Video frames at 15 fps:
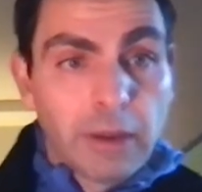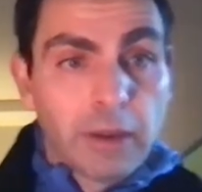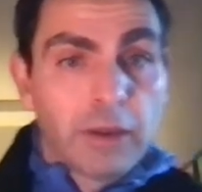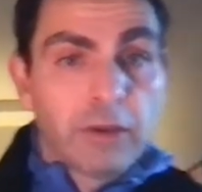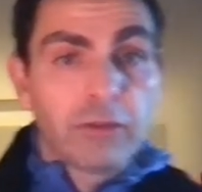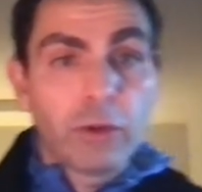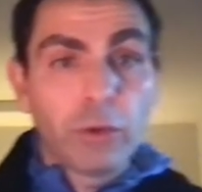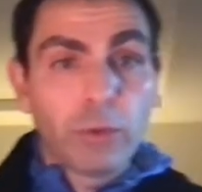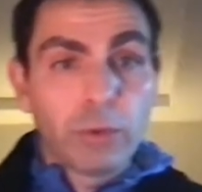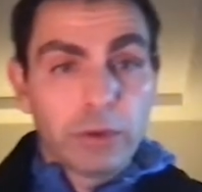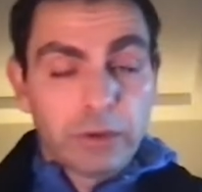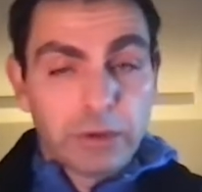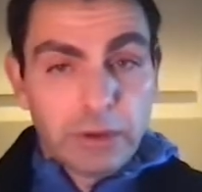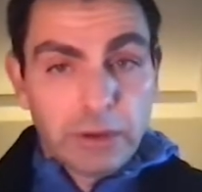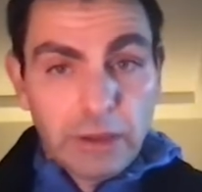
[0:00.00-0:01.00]

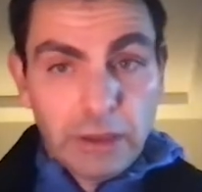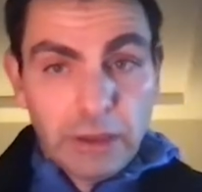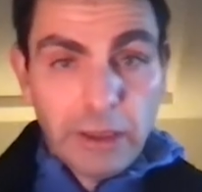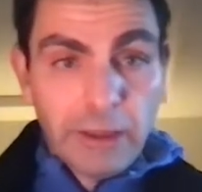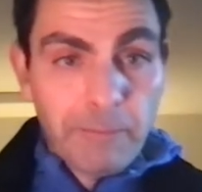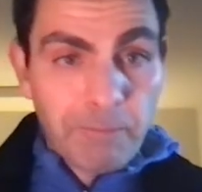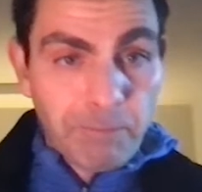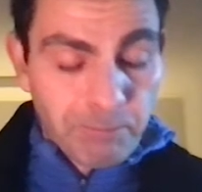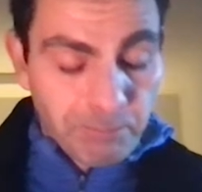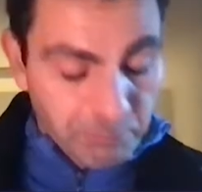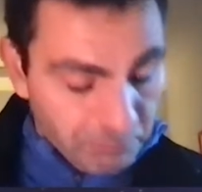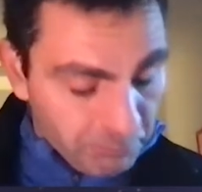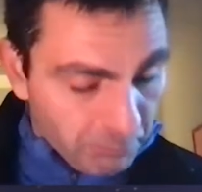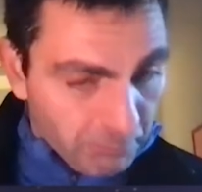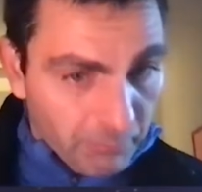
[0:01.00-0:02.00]
So
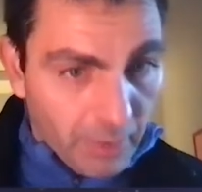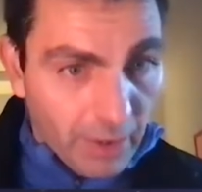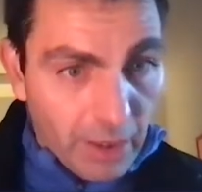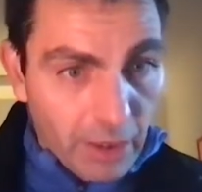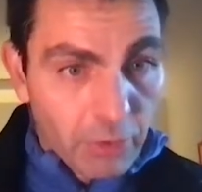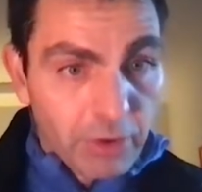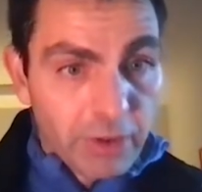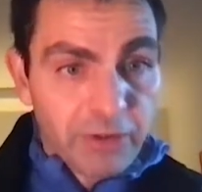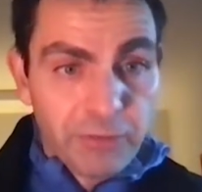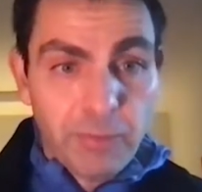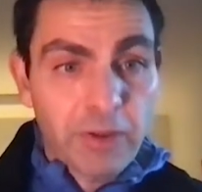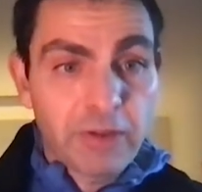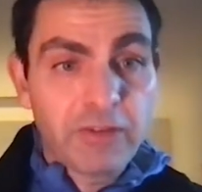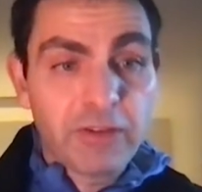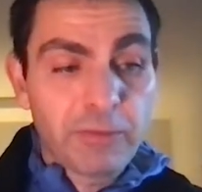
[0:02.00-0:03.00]
our
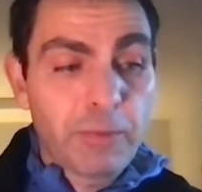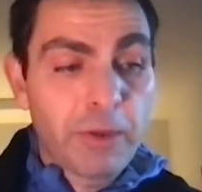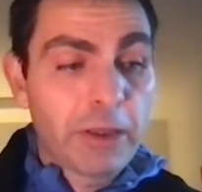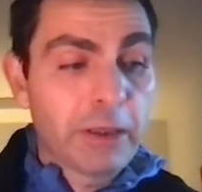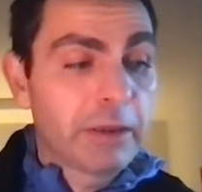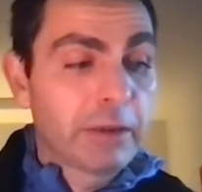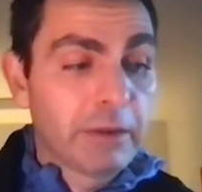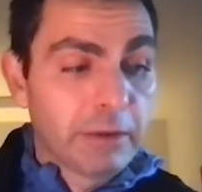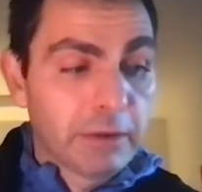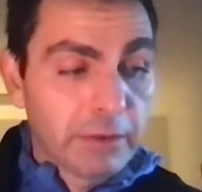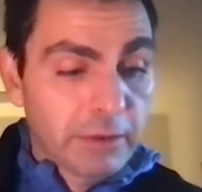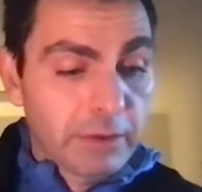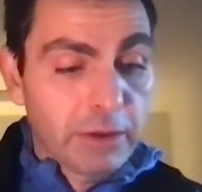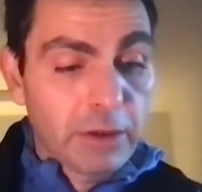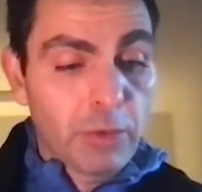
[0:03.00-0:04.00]
experience has been
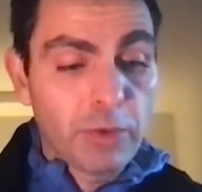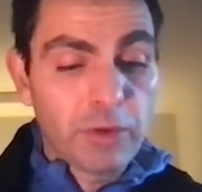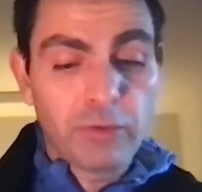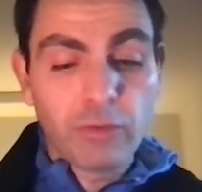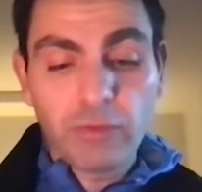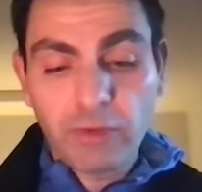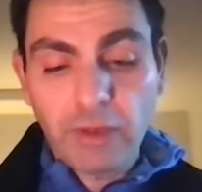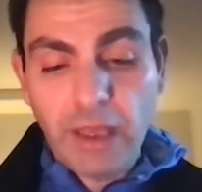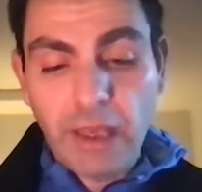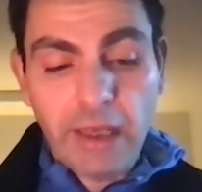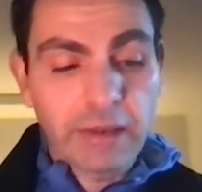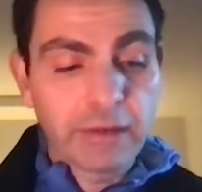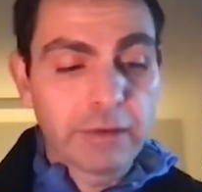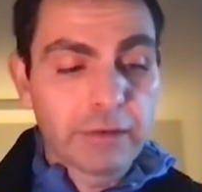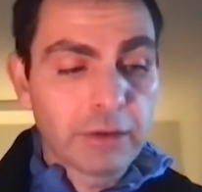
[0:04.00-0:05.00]
going to
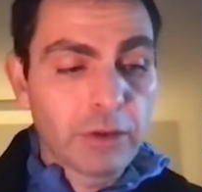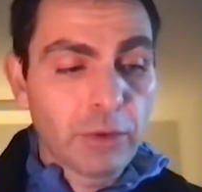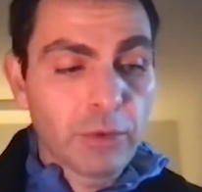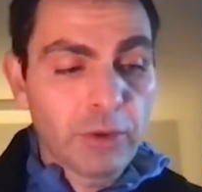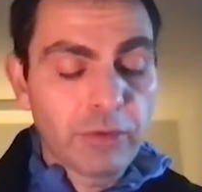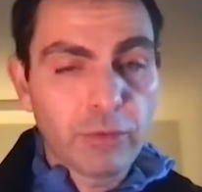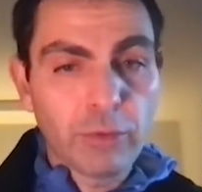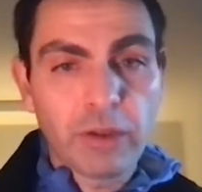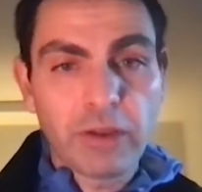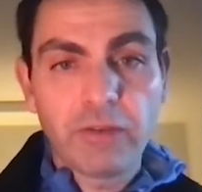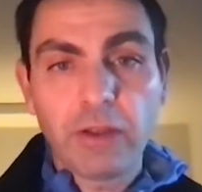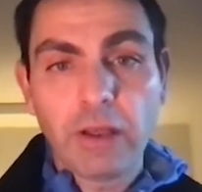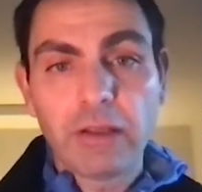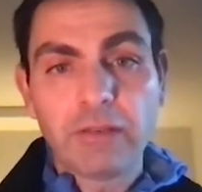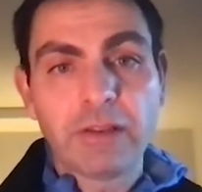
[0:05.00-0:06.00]
Slack, going to our
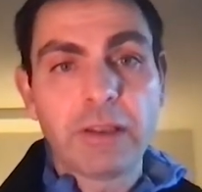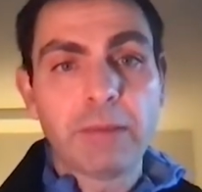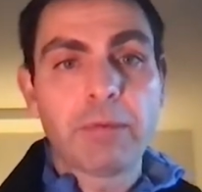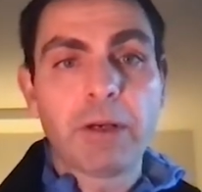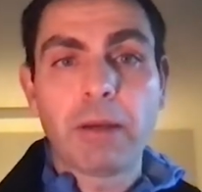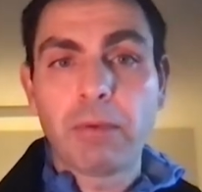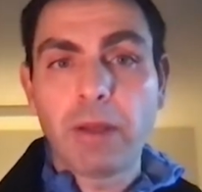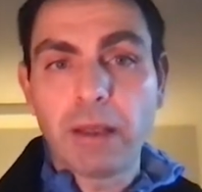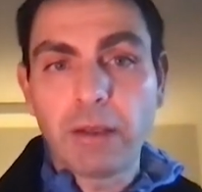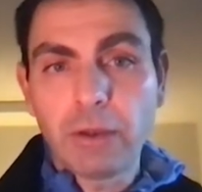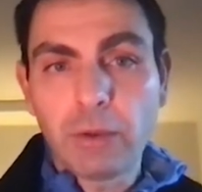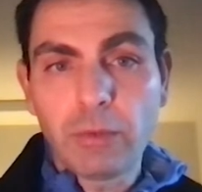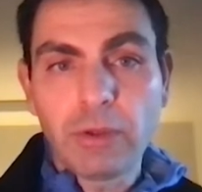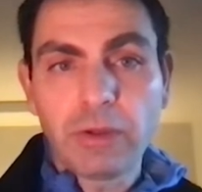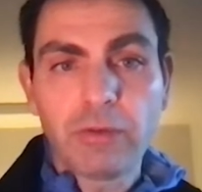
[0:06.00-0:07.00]
CI/CD pipeline,
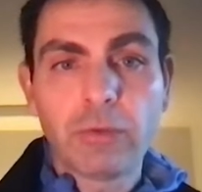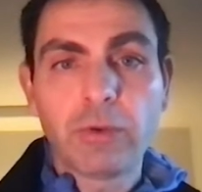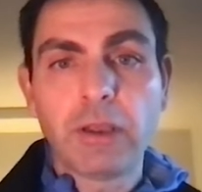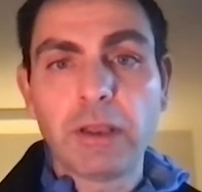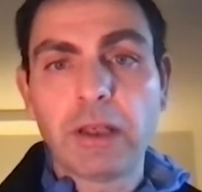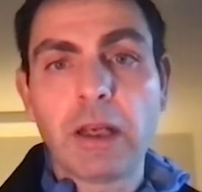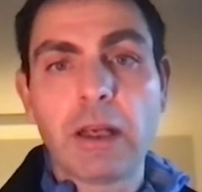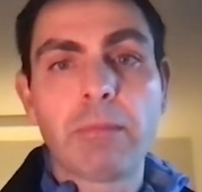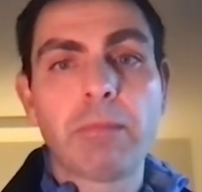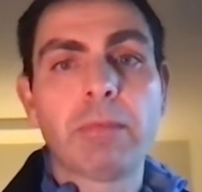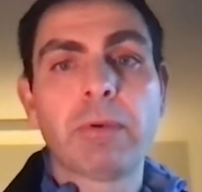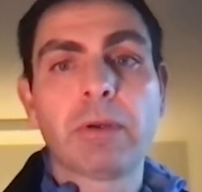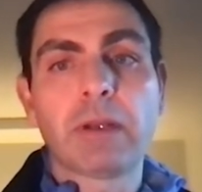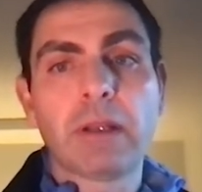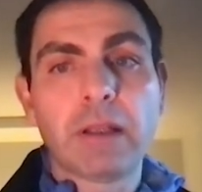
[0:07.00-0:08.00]
going to GitHub
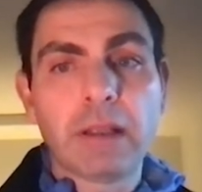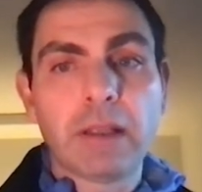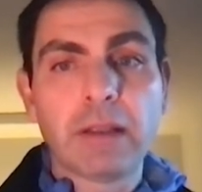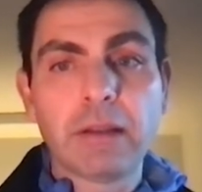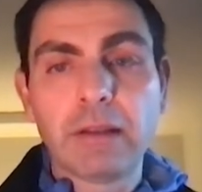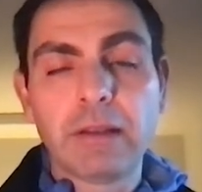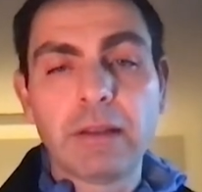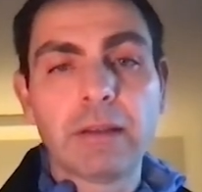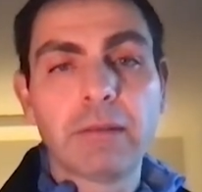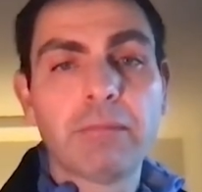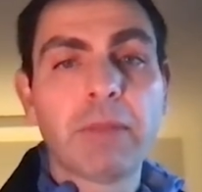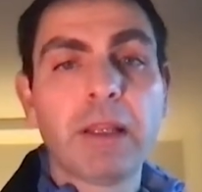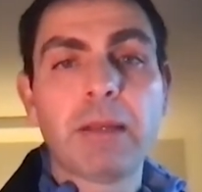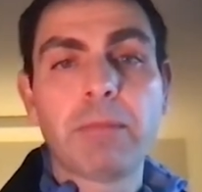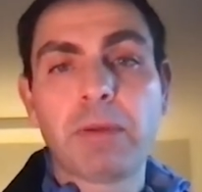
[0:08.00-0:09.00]
and
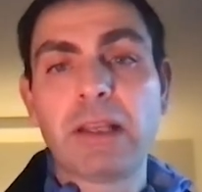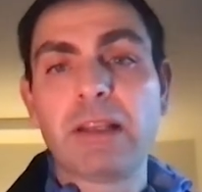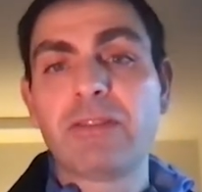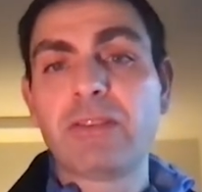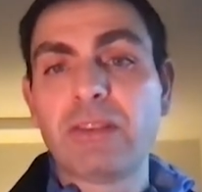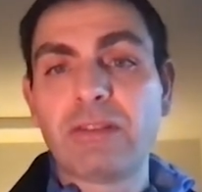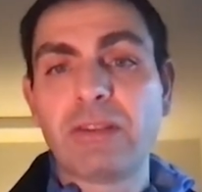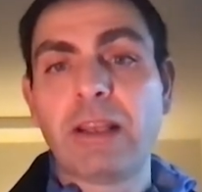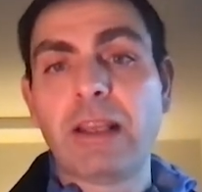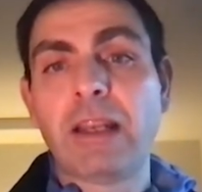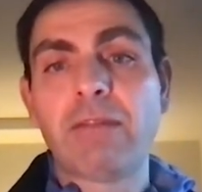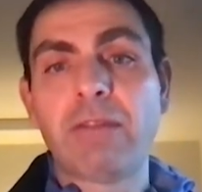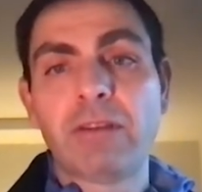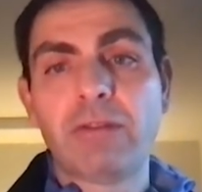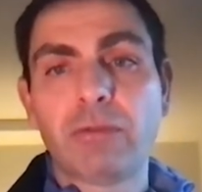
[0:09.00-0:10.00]
many places, and
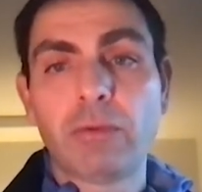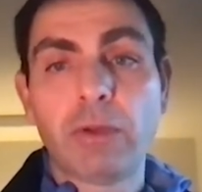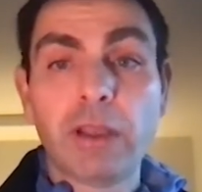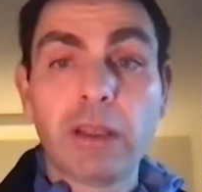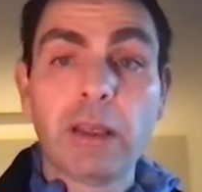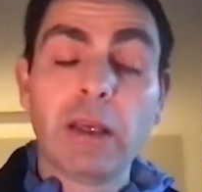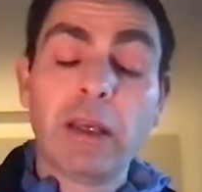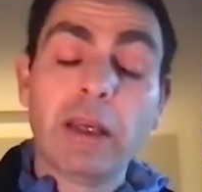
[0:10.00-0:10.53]
eventually